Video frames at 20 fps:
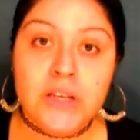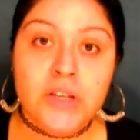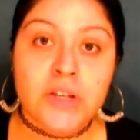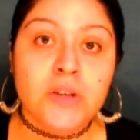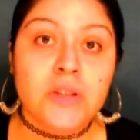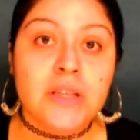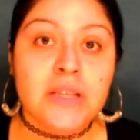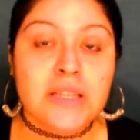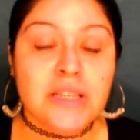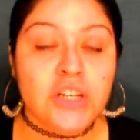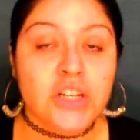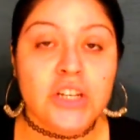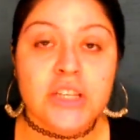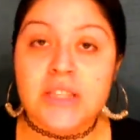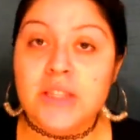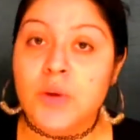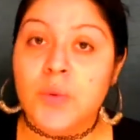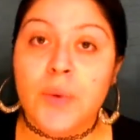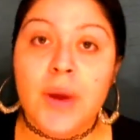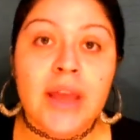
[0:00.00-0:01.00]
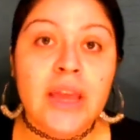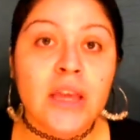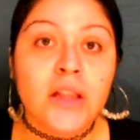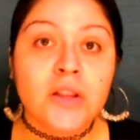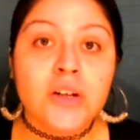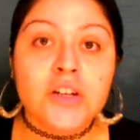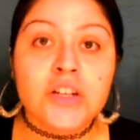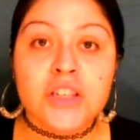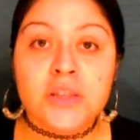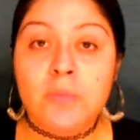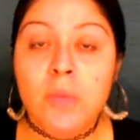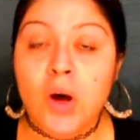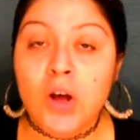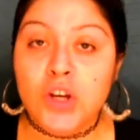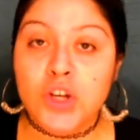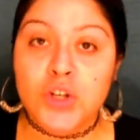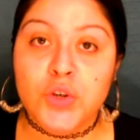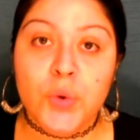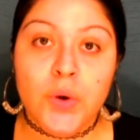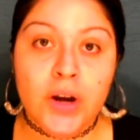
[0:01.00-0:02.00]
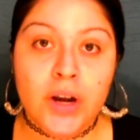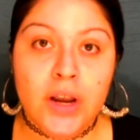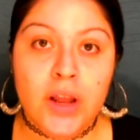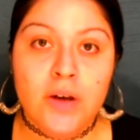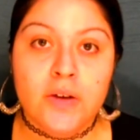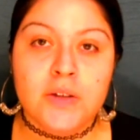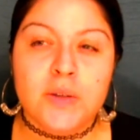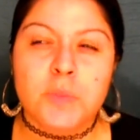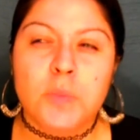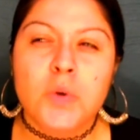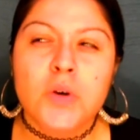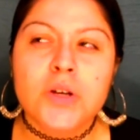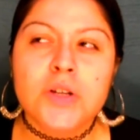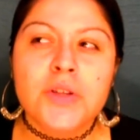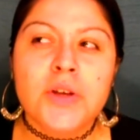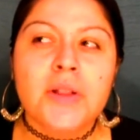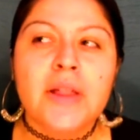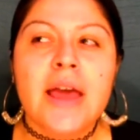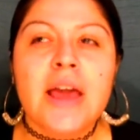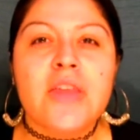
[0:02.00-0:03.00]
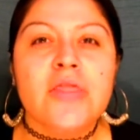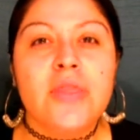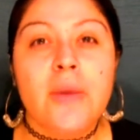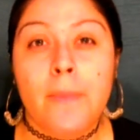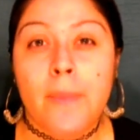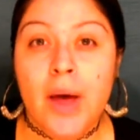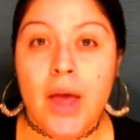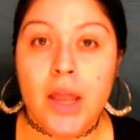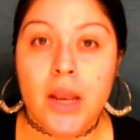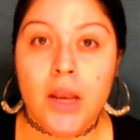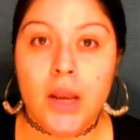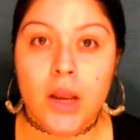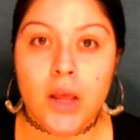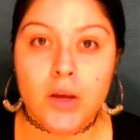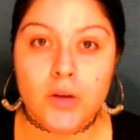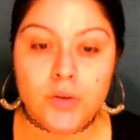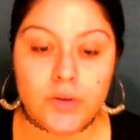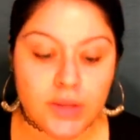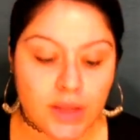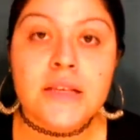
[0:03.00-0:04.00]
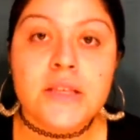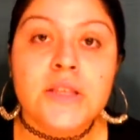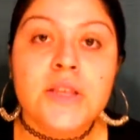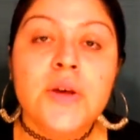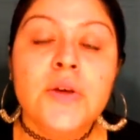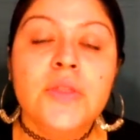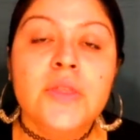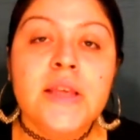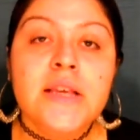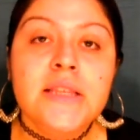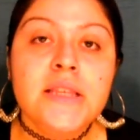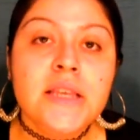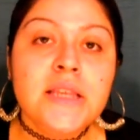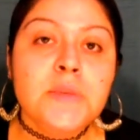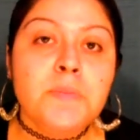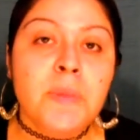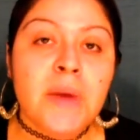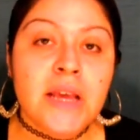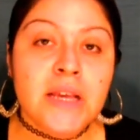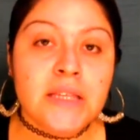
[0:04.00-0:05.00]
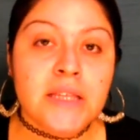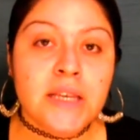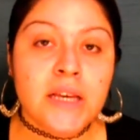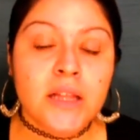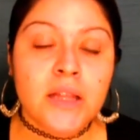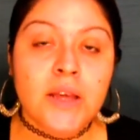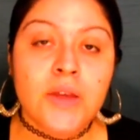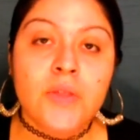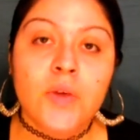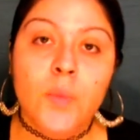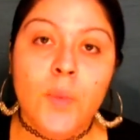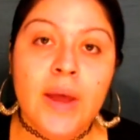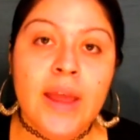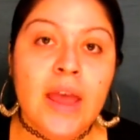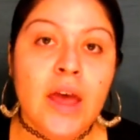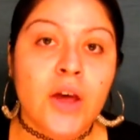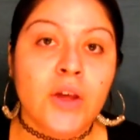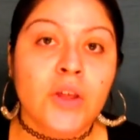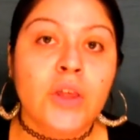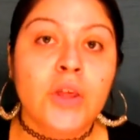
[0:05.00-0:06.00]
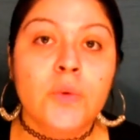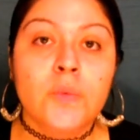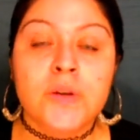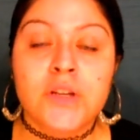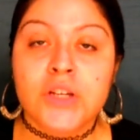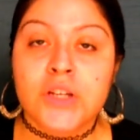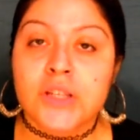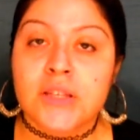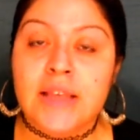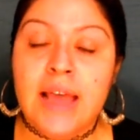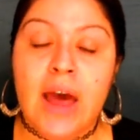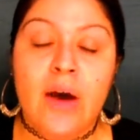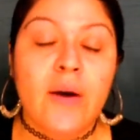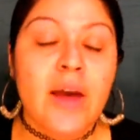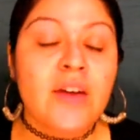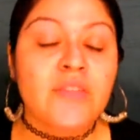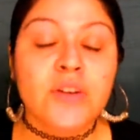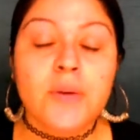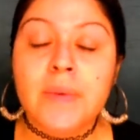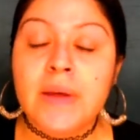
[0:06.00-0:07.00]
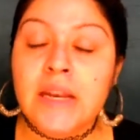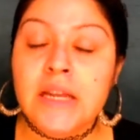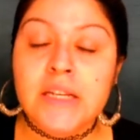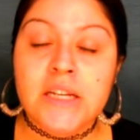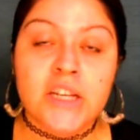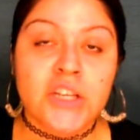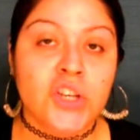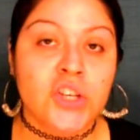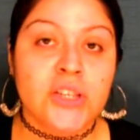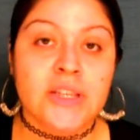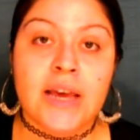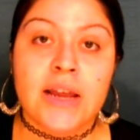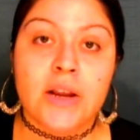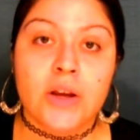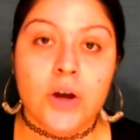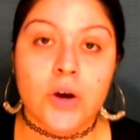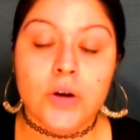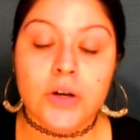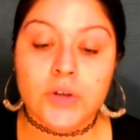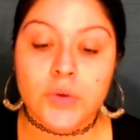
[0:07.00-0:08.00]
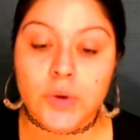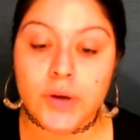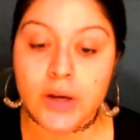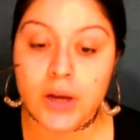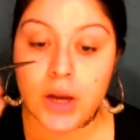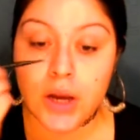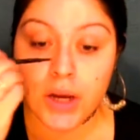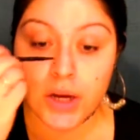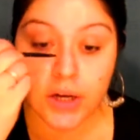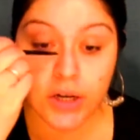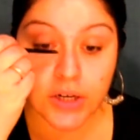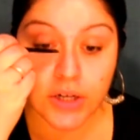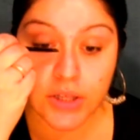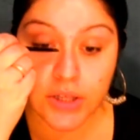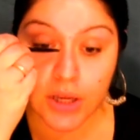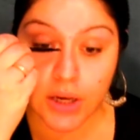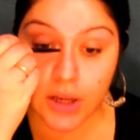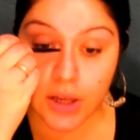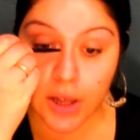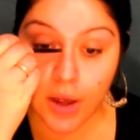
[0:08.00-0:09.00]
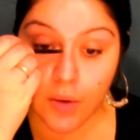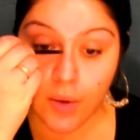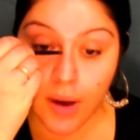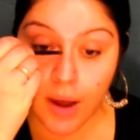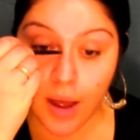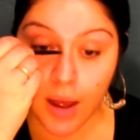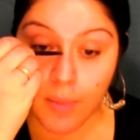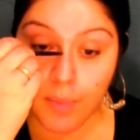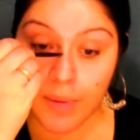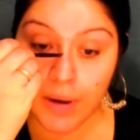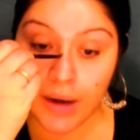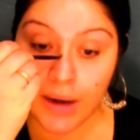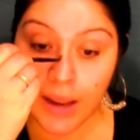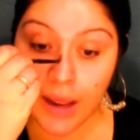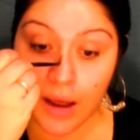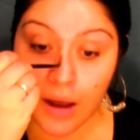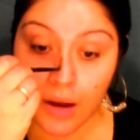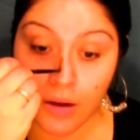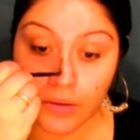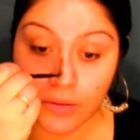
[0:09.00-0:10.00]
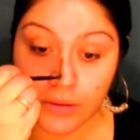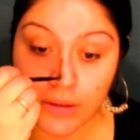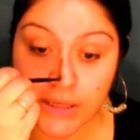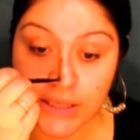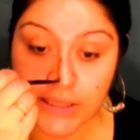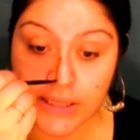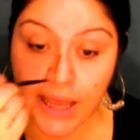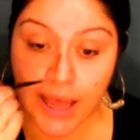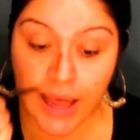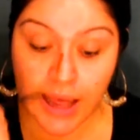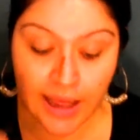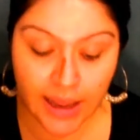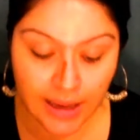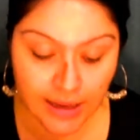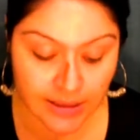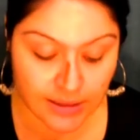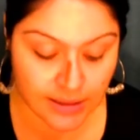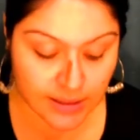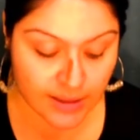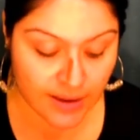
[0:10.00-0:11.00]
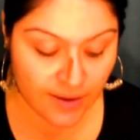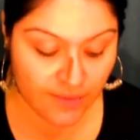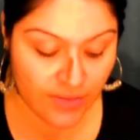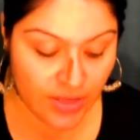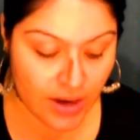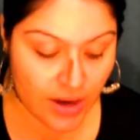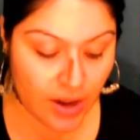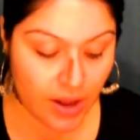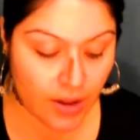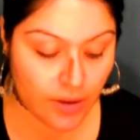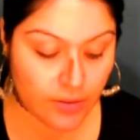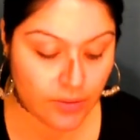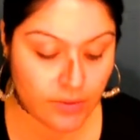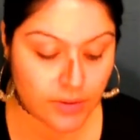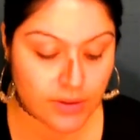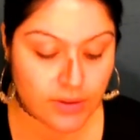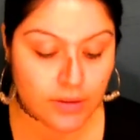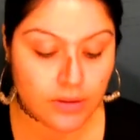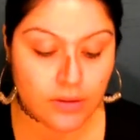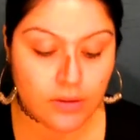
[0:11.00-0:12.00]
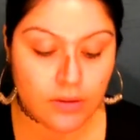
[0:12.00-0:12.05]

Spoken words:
into just the regular small short nose, more so like the button nose. Okay, so this is basically the way how everybody teaches how to contour. You're just going to go up and down the sides of the nose,